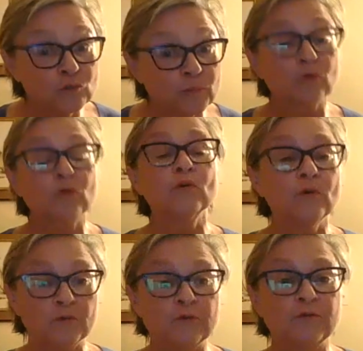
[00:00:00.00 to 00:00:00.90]

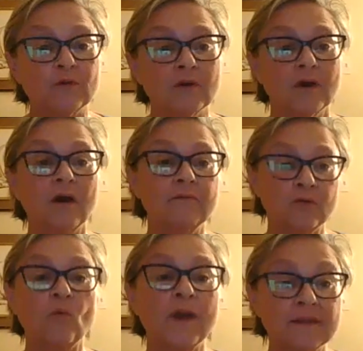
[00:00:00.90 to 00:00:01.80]
proof
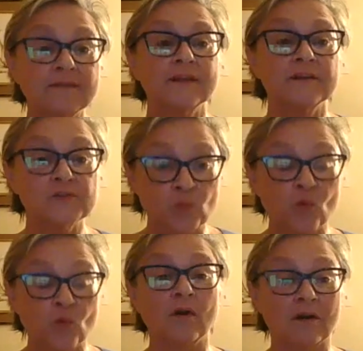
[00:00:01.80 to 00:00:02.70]
of the way things
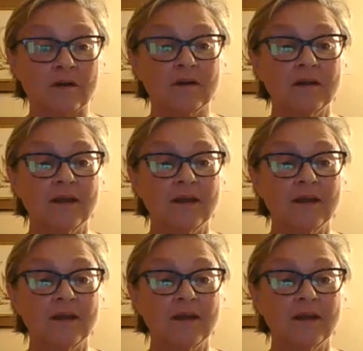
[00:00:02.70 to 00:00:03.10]
were.